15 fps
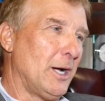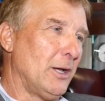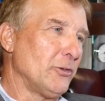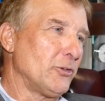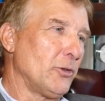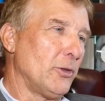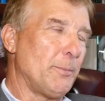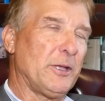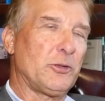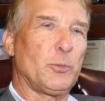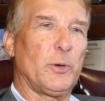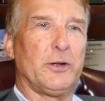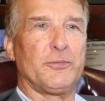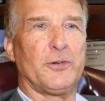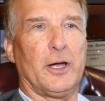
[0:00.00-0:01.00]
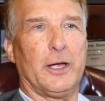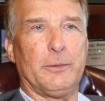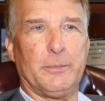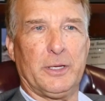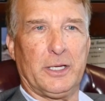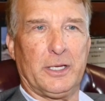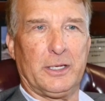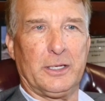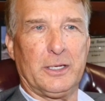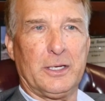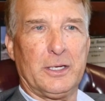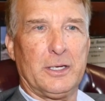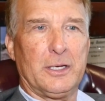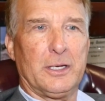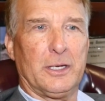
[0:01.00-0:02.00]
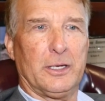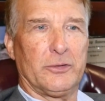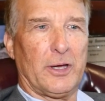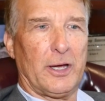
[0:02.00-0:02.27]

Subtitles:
So the best way to find me is